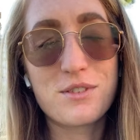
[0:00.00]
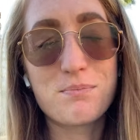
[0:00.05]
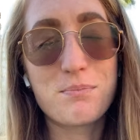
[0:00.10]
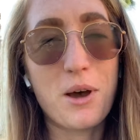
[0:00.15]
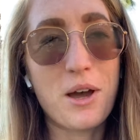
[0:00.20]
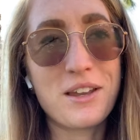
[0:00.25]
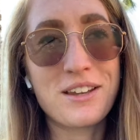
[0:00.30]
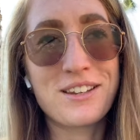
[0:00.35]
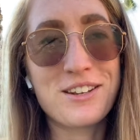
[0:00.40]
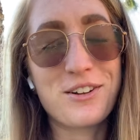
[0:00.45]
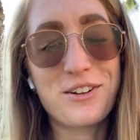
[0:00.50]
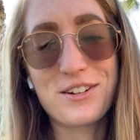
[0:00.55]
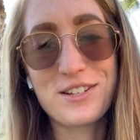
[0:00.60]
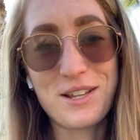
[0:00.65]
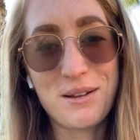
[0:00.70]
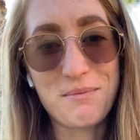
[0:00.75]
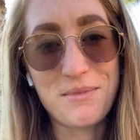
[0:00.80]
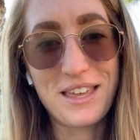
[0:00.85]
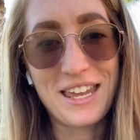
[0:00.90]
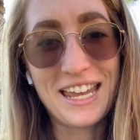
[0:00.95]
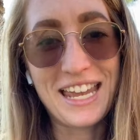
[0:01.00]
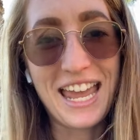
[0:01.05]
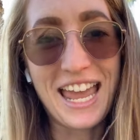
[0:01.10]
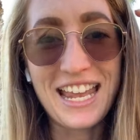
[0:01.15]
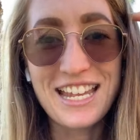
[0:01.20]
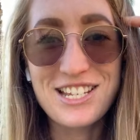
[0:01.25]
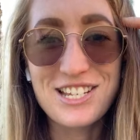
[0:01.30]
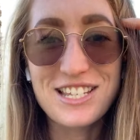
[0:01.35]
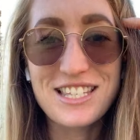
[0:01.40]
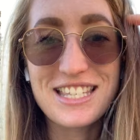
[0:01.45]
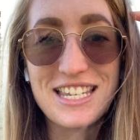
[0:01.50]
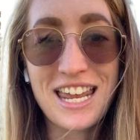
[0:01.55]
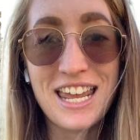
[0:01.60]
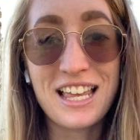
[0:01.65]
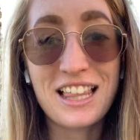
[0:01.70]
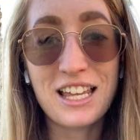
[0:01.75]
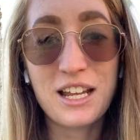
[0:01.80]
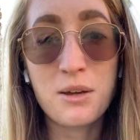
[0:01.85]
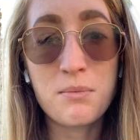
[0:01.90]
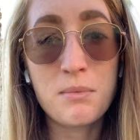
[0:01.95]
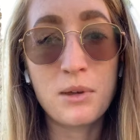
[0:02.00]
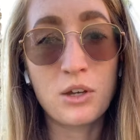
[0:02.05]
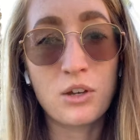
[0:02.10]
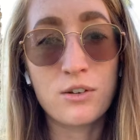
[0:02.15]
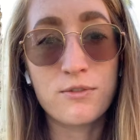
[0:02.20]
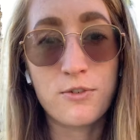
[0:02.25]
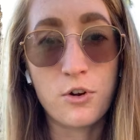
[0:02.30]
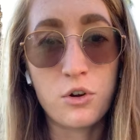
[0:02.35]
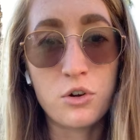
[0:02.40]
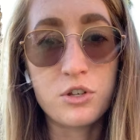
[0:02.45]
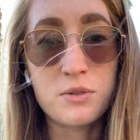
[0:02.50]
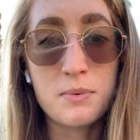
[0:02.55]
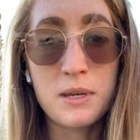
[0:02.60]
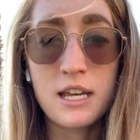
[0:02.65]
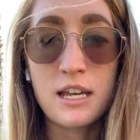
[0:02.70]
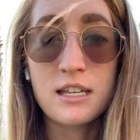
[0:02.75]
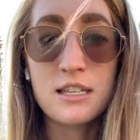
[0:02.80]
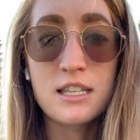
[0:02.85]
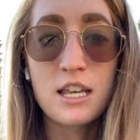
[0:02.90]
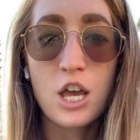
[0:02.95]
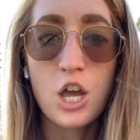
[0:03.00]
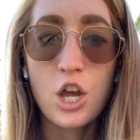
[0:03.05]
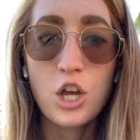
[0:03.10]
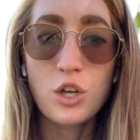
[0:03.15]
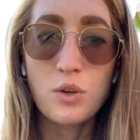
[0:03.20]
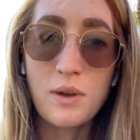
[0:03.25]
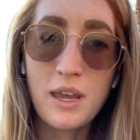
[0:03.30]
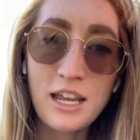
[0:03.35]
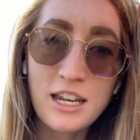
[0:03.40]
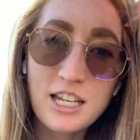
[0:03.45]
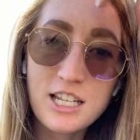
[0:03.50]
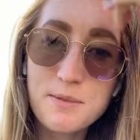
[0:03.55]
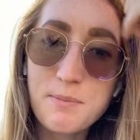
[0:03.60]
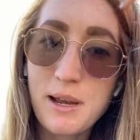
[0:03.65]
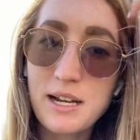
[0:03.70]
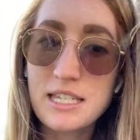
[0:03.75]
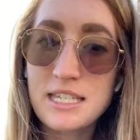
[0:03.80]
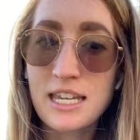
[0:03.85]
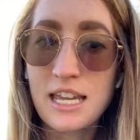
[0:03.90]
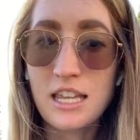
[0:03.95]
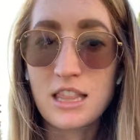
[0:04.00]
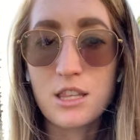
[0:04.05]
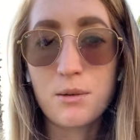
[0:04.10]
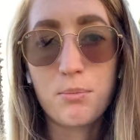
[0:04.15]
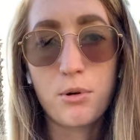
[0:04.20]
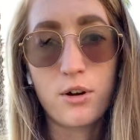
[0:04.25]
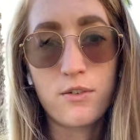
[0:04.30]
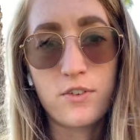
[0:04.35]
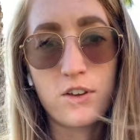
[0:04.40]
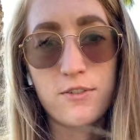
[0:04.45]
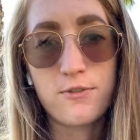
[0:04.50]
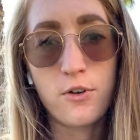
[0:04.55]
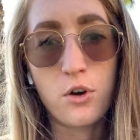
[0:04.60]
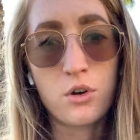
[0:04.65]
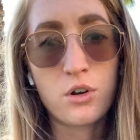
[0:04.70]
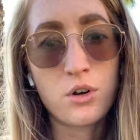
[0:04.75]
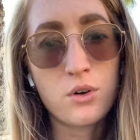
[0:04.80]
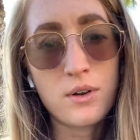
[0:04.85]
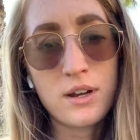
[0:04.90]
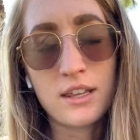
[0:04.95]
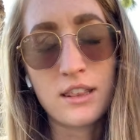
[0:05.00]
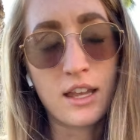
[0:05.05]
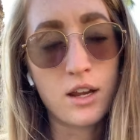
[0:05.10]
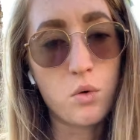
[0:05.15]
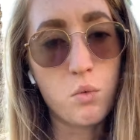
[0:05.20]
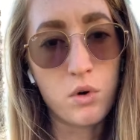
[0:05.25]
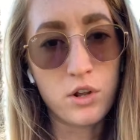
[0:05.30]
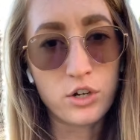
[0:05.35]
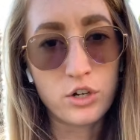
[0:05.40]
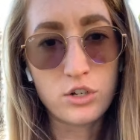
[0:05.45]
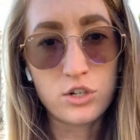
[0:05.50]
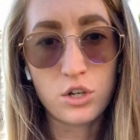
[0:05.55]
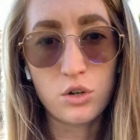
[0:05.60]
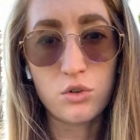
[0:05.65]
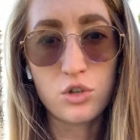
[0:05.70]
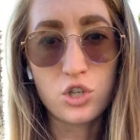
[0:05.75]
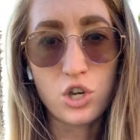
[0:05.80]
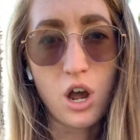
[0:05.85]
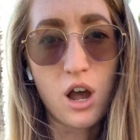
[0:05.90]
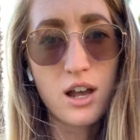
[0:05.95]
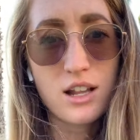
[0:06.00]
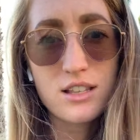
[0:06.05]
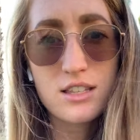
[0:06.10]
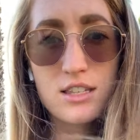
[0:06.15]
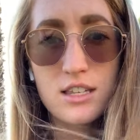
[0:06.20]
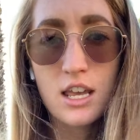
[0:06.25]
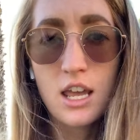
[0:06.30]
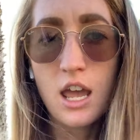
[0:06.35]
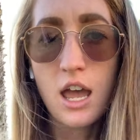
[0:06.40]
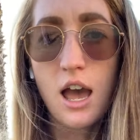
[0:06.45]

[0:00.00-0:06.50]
button or something and just take like 1 million photos, because you can't expect to get the perfect photo in like 1 or 2 shots.